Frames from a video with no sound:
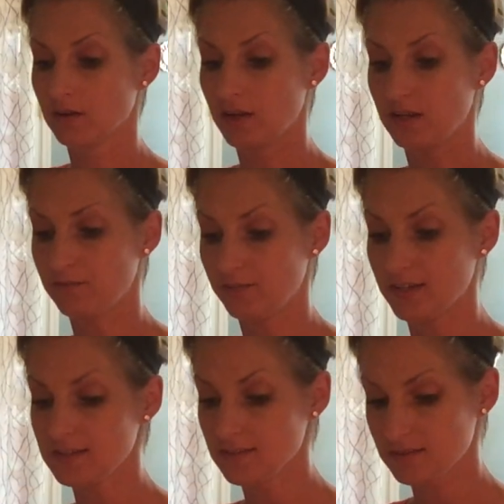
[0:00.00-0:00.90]
And if
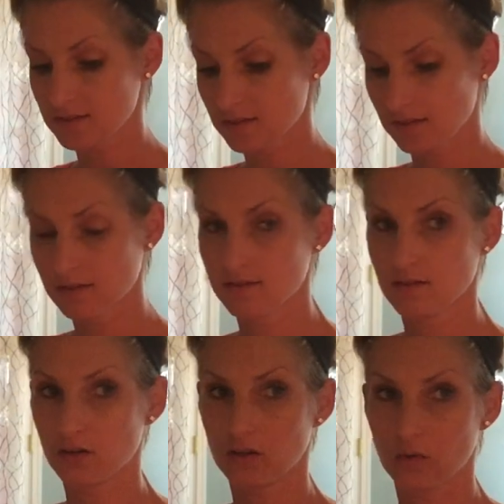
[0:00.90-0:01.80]
it's
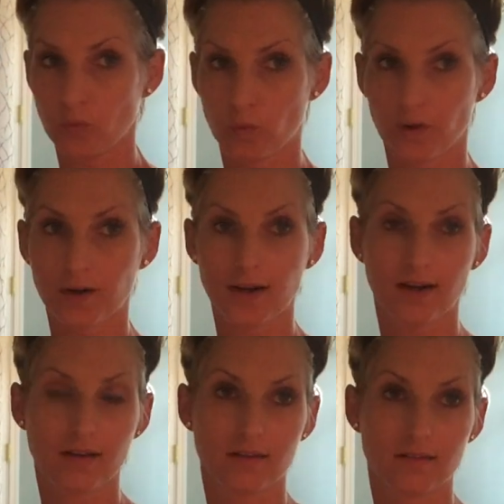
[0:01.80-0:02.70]
work
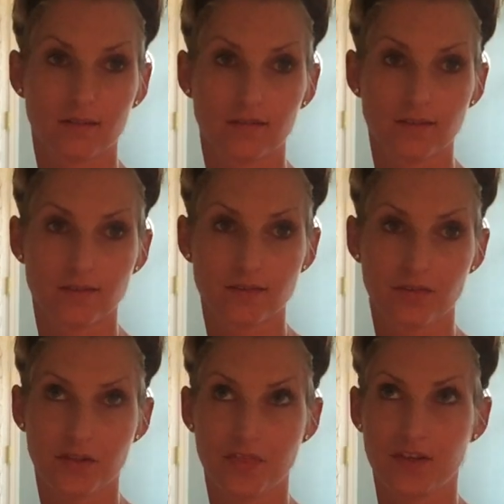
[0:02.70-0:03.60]
on
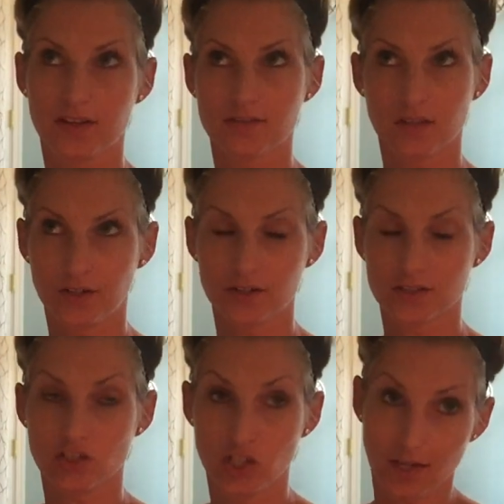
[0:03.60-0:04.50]
the things that are
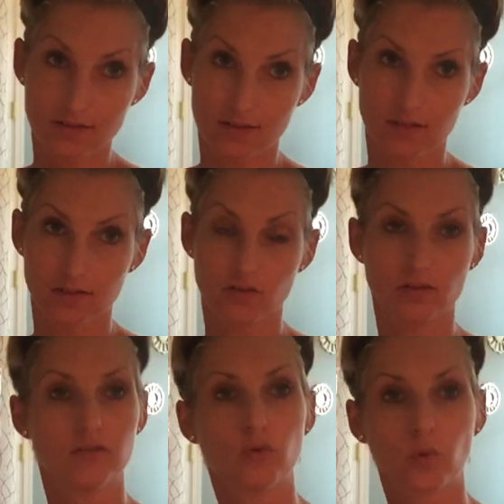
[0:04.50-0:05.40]
suggested to
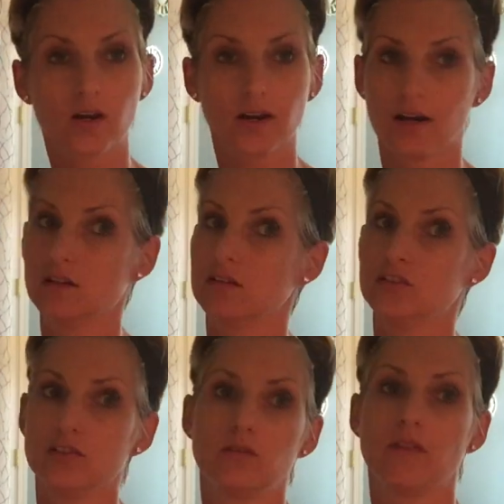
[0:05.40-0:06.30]
you to work on,
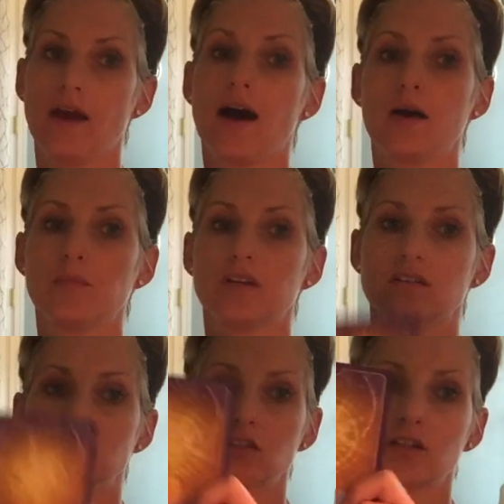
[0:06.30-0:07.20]
do that,
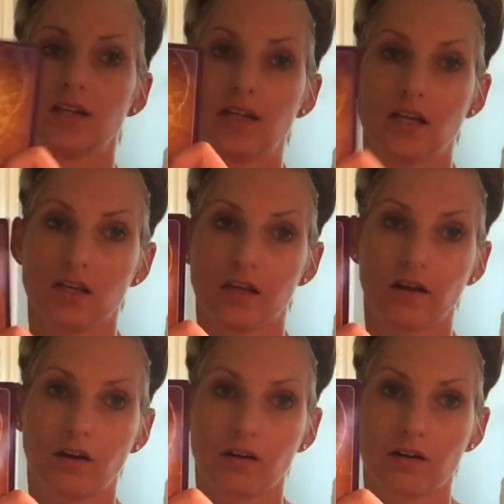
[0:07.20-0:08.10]
because you're going to get
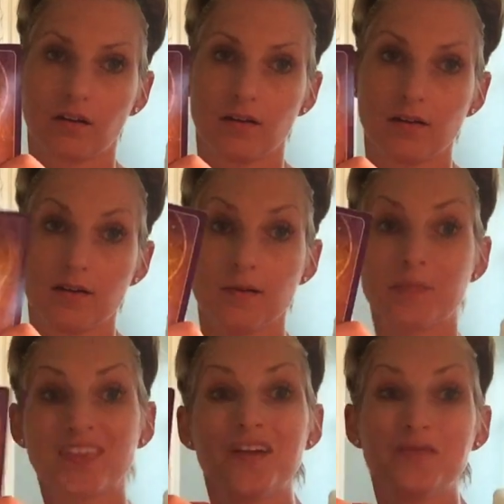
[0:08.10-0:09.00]
here.
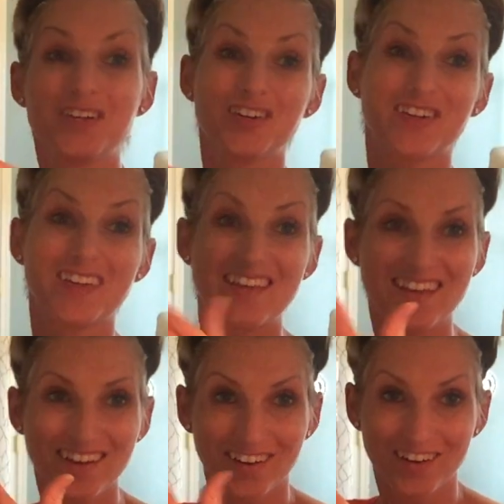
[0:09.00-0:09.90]
And when you're
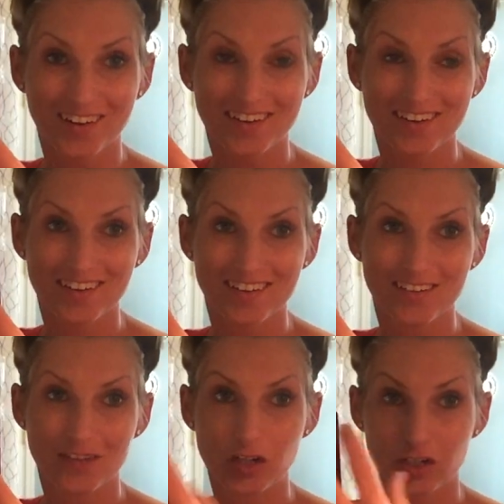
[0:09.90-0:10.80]
here,
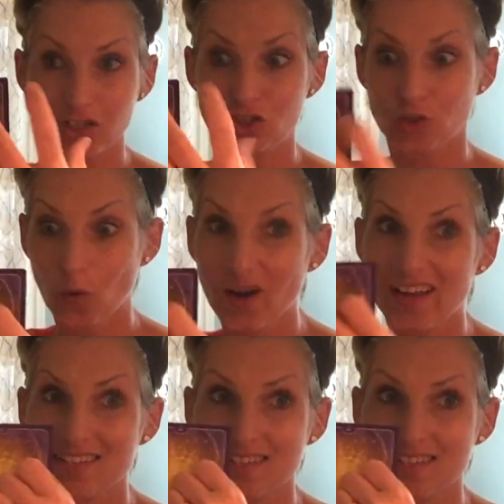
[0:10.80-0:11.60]
when you're in joy and